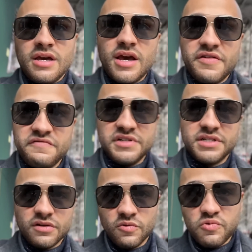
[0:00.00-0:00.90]
every
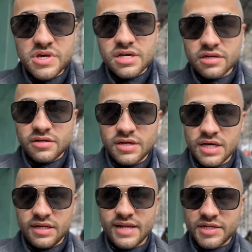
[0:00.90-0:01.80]
single week,
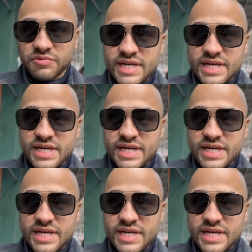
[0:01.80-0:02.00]
and that's what's